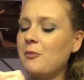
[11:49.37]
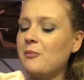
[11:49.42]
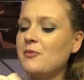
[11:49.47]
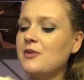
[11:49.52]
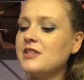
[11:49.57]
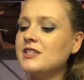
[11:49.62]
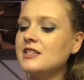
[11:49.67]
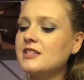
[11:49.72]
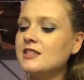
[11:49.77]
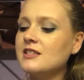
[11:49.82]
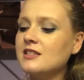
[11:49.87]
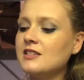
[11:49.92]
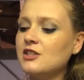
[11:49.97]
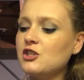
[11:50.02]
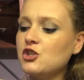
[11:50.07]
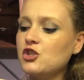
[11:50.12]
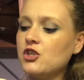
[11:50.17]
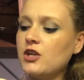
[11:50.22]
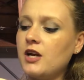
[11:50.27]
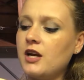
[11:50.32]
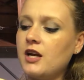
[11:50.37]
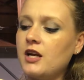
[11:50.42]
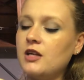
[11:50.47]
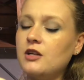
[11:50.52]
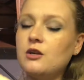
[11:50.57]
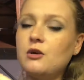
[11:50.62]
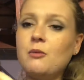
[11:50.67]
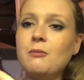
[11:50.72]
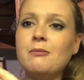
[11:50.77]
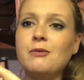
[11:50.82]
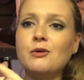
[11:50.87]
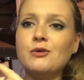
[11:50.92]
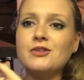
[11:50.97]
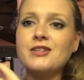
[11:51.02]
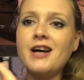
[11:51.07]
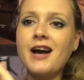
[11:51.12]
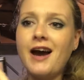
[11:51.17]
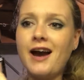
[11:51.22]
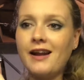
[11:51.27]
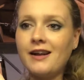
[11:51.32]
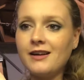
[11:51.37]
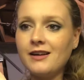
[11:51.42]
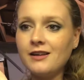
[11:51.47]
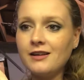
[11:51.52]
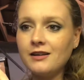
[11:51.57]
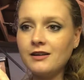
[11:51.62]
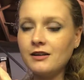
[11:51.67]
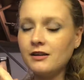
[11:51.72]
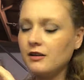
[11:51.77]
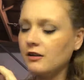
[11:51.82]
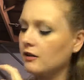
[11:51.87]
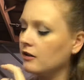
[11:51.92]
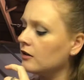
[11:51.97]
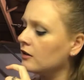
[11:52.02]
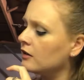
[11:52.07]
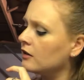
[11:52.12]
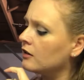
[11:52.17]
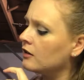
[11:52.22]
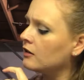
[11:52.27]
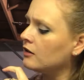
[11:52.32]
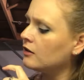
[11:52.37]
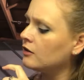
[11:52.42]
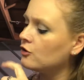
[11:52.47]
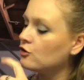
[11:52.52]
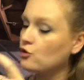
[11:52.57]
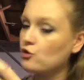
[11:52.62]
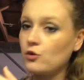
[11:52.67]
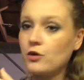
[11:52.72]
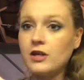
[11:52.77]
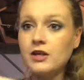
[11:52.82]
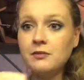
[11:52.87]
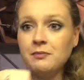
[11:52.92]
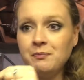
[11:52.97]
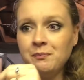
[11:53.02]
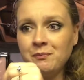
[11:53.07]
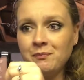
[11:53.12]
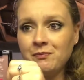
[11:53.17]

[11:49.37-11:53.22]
This is in the shade Botanic Dream.